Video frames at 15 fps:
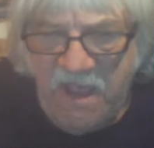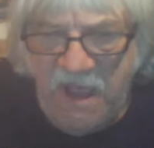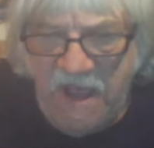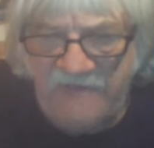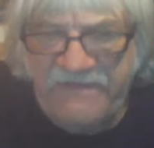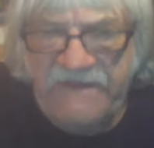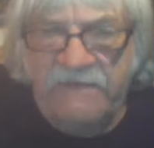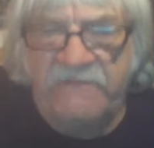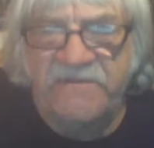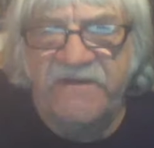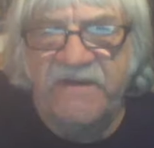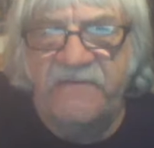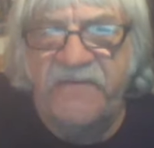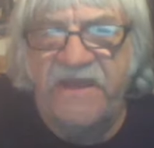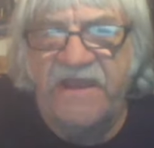I think I'm going
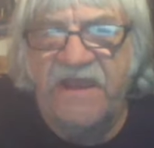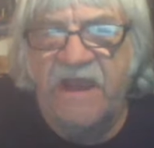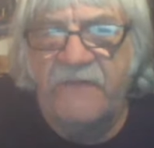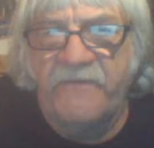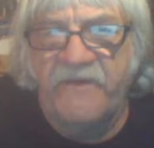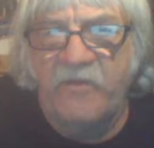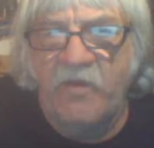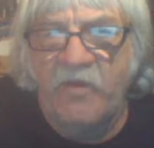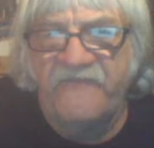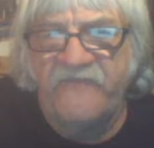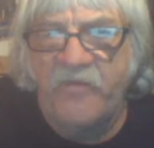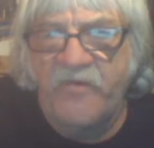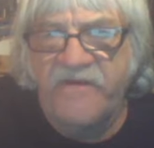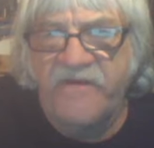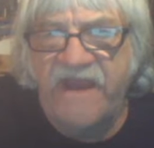to pick up a
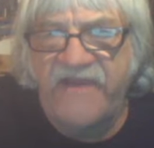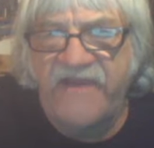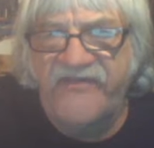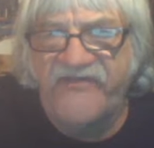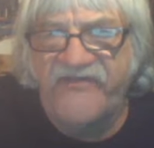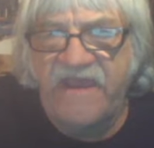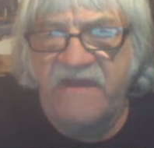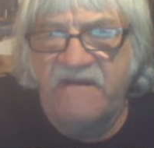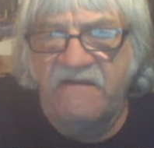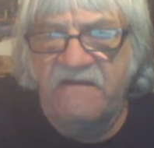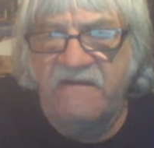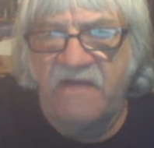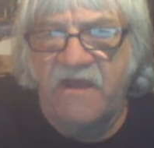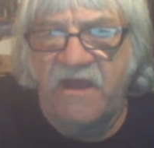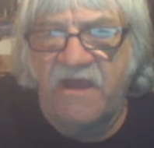148
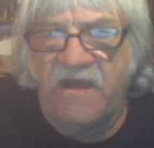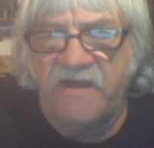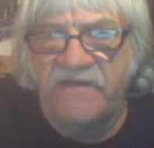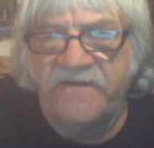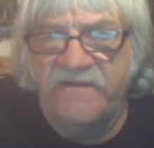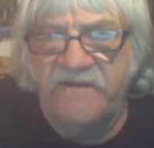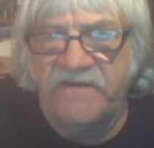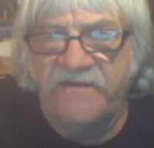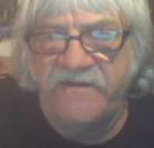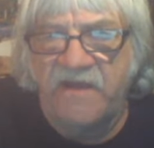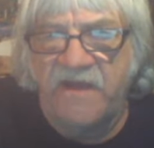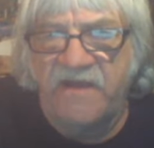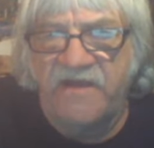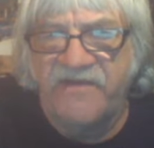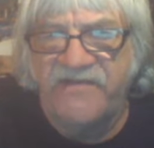scale uh,
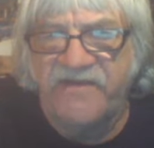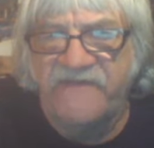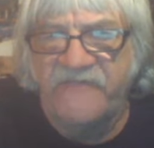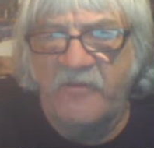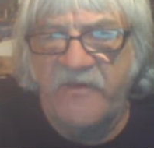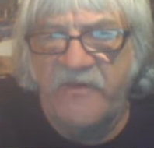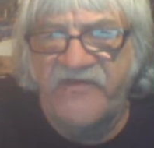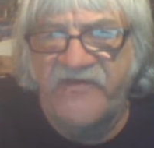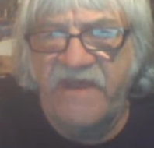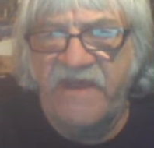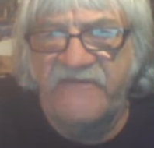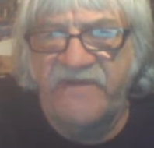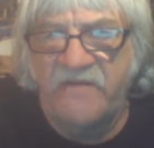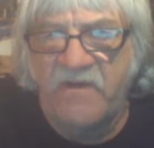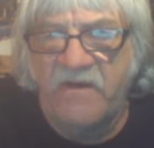uh,
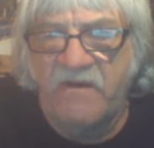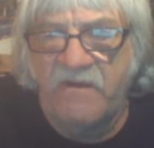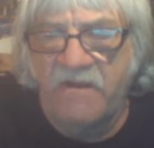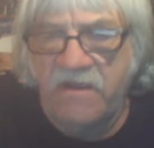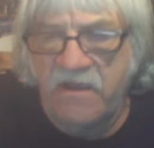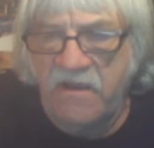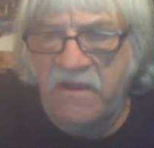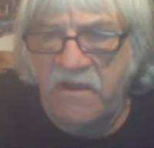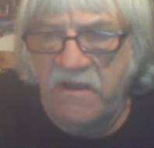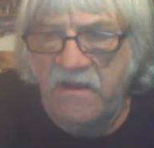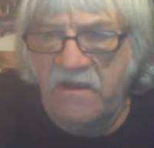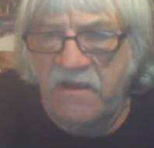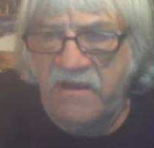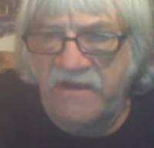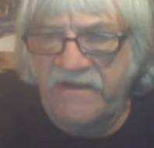C47 tomorrow,
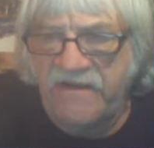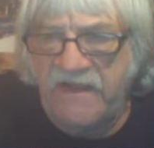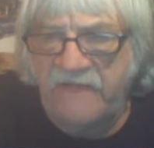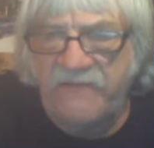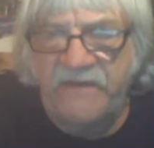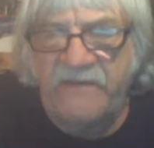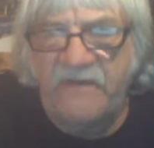and that'll be